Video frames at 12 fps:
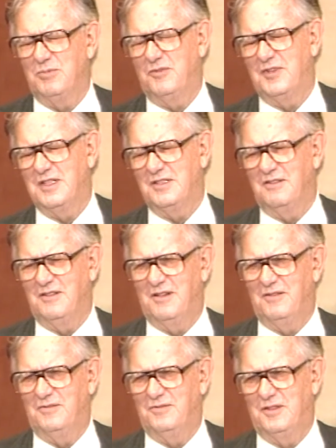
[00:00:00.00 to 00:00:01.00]
professor
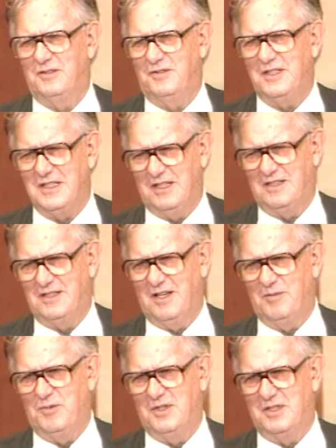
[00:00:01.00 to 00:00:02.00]
of physics
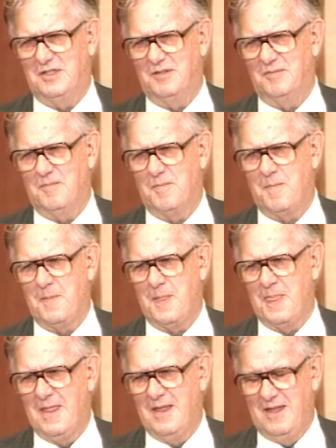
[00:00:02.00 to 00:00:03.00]
at Princeton.
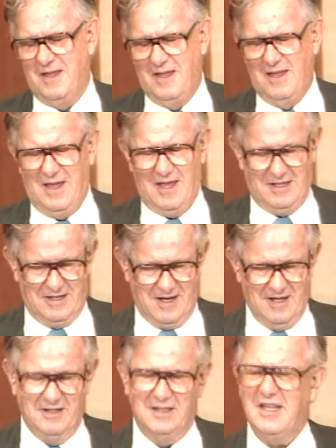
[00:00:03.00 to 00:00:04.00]
And
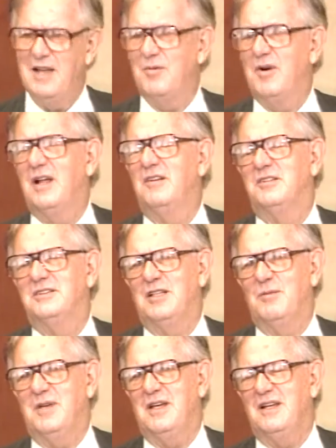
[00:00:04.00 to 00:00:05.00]
Condon came around to
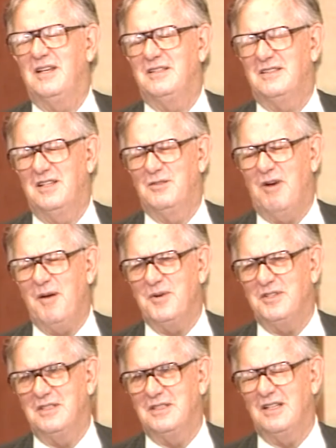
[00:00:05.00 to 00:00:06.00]
see me, and he says,
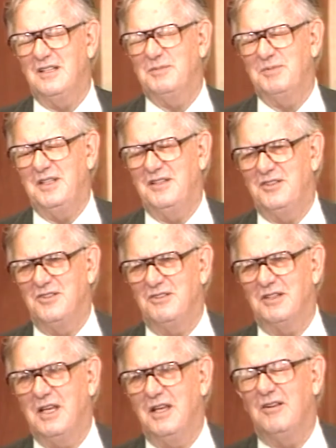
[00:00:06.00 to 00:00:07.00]
"Robertson tells me that
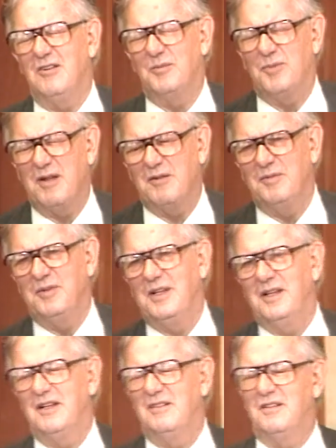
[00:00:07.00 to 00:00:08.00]
you're keen on
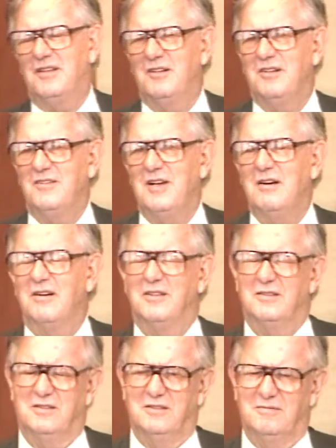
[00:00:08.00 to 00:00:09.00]
probability and the theory of
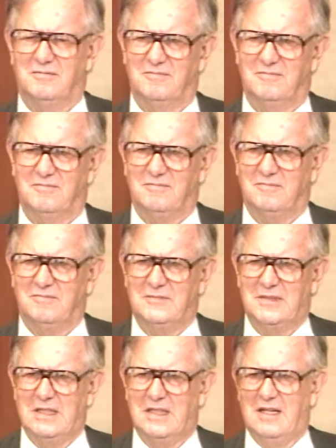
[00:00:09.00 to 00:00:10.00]
errors."
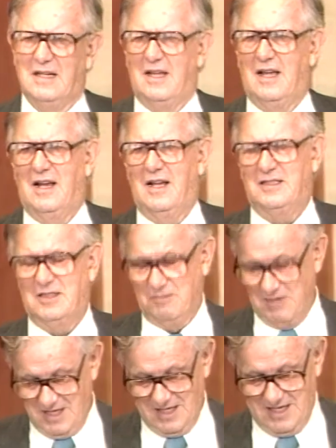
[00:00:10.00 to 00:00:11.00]
And I said,
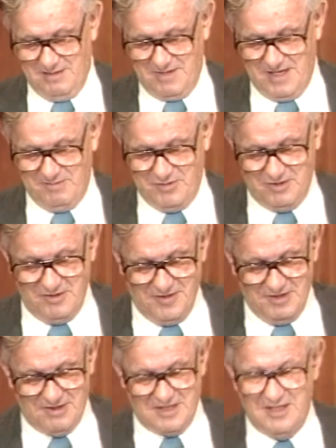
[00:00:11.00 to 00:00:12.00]
"Well, I'm sort of
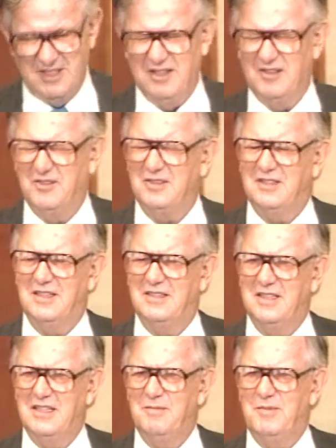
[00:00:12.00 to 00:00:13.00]
interested in those. They
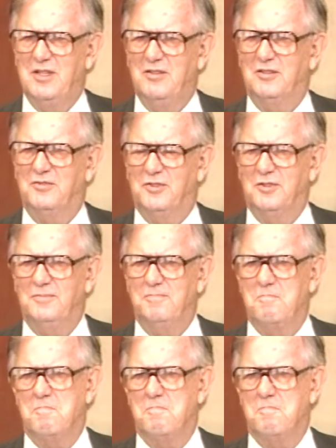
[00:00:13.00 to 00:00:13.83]
seem to be useful."